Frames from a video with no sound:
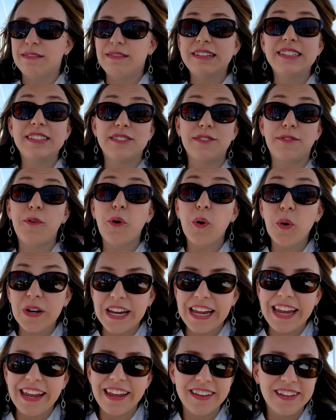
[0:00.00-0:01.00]
this is a
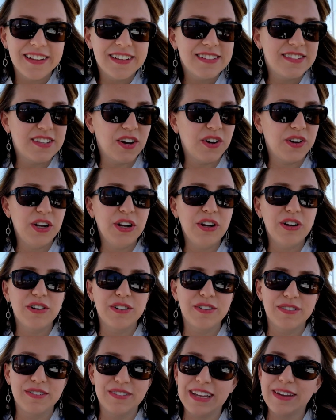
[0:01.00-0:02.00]
40, so
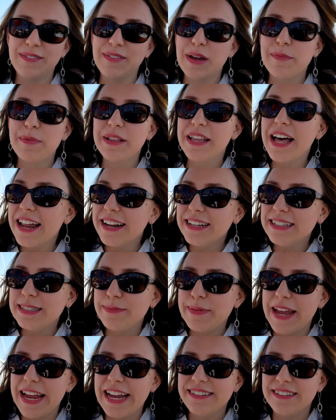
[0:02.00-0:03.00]
you're giving up a lot of
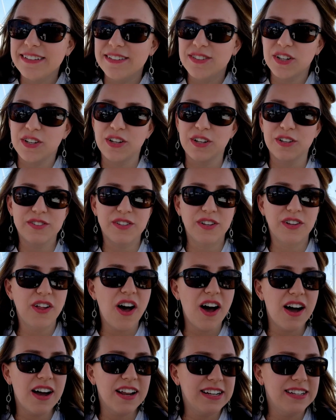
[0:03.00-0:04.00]
space, so your
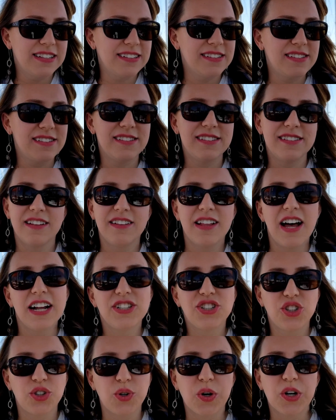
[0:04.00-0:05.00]
salon is a
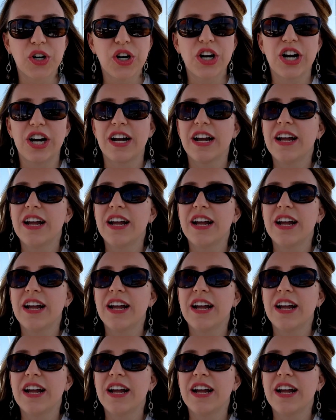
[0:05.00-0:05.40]
lot shorter.